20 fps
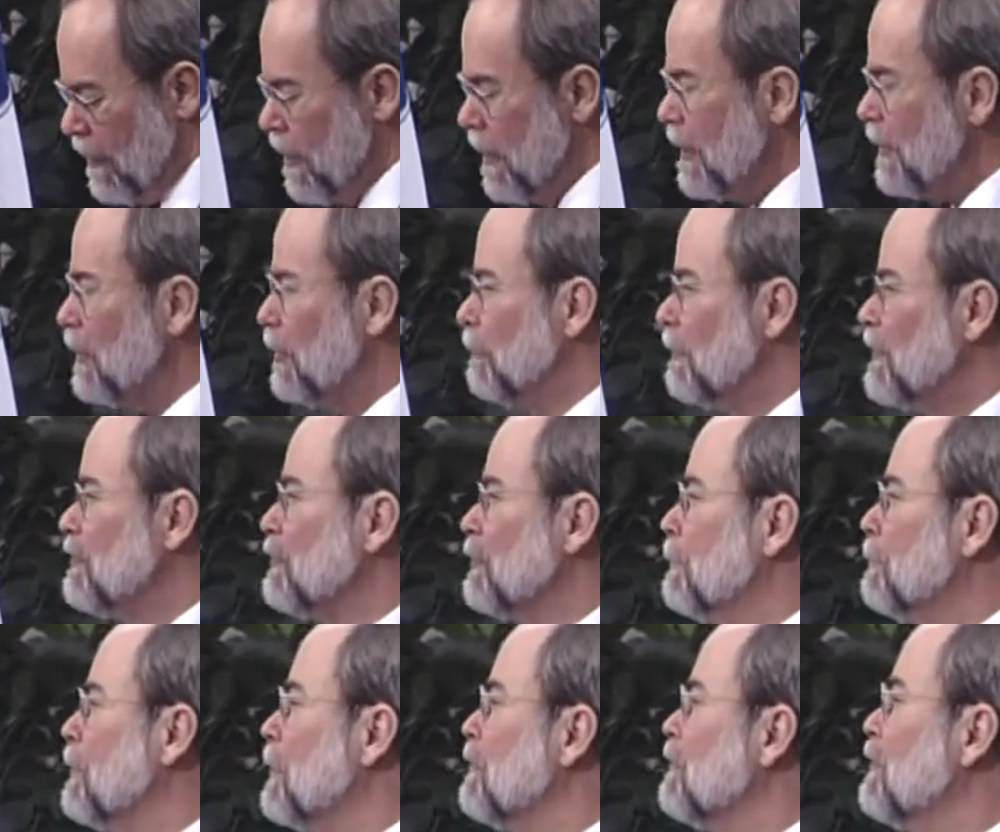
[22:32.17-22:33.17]
arguments
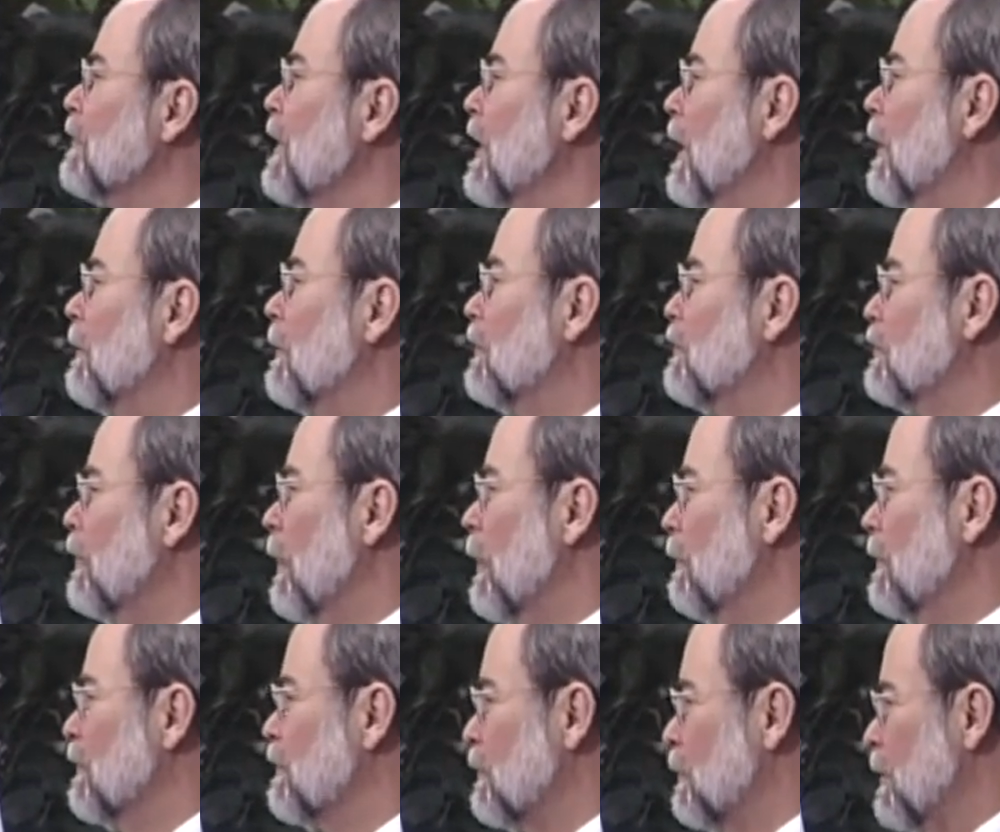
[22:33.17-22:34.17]
or personalities
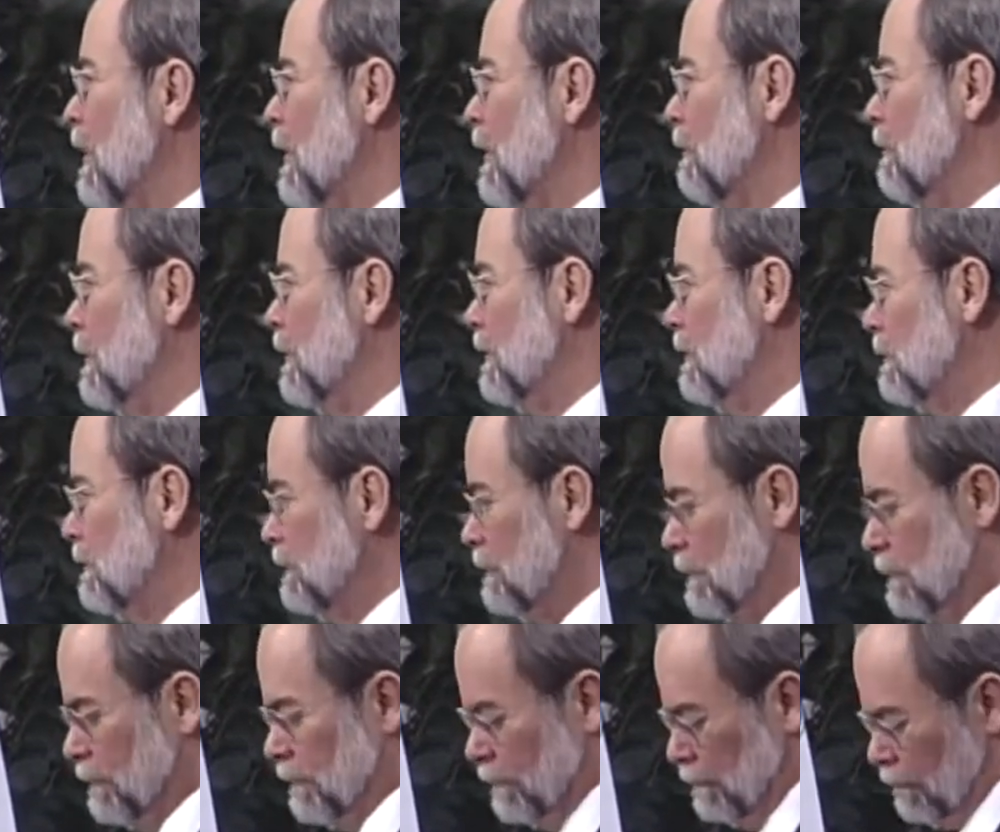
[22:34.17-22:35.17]
always credible.
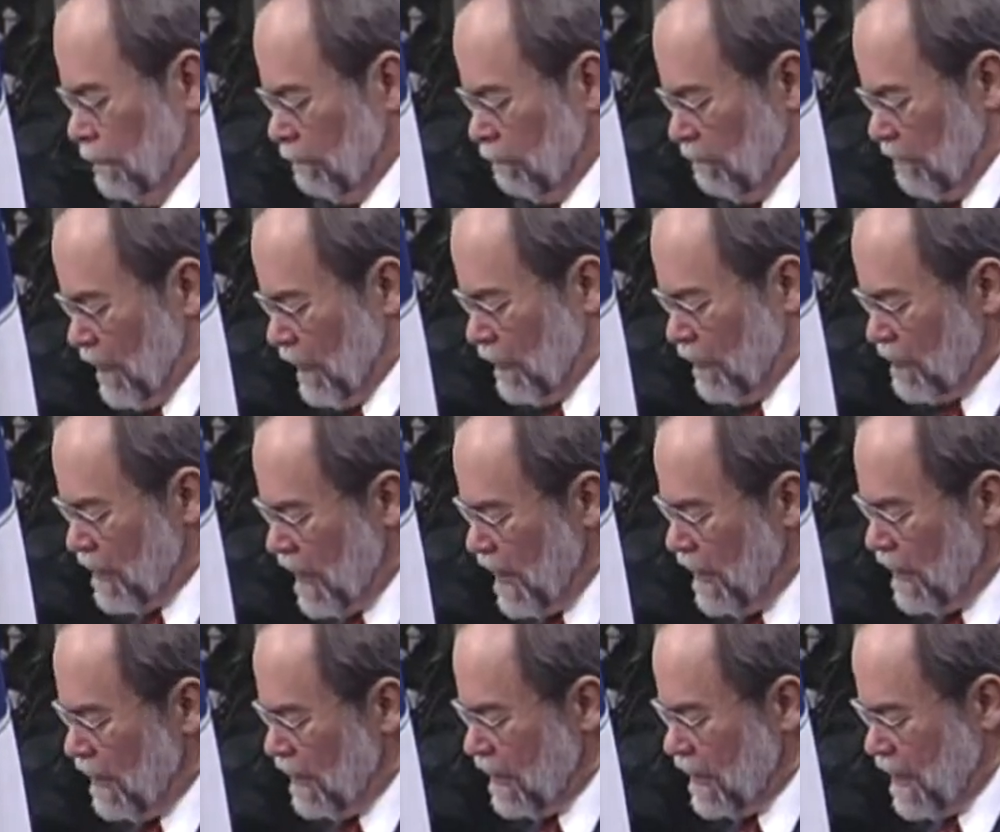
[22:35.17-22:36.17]

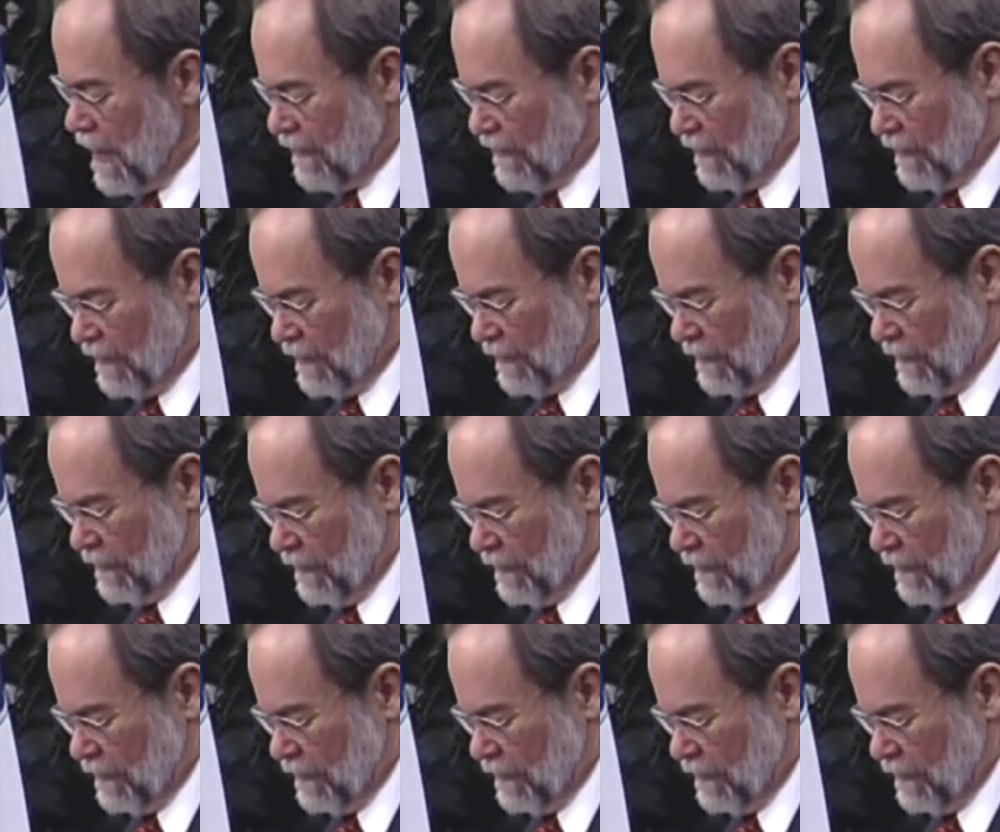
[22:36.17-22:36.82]
Entertaining, yes.